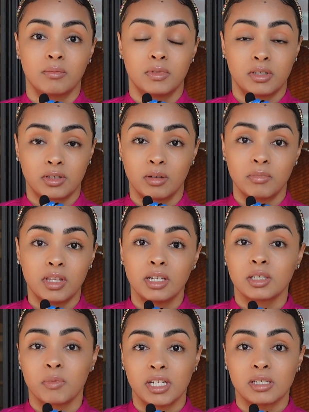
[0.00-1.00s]
Some things
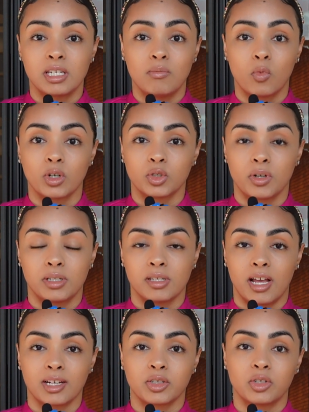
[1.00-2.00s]
might seem more
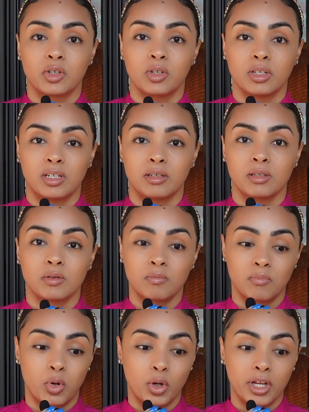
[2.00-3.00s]
transactional. It is
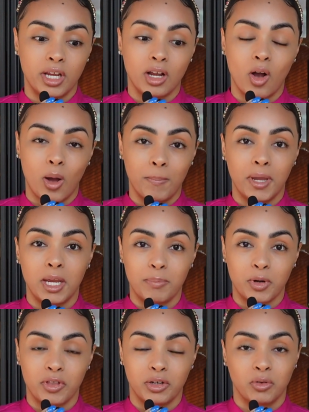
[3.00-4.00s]
putting on
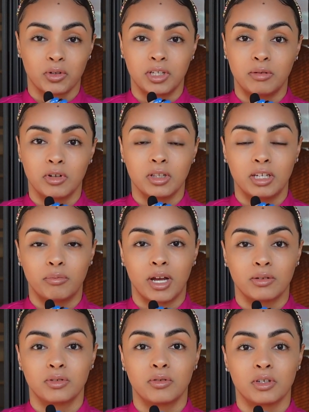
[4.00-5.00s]
paper that you're legally
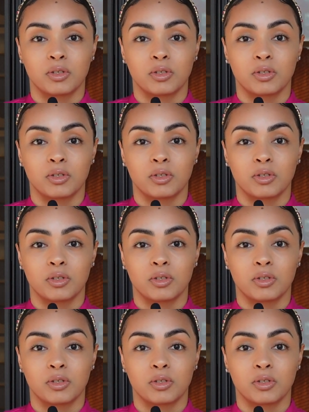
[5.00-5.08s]
bound to this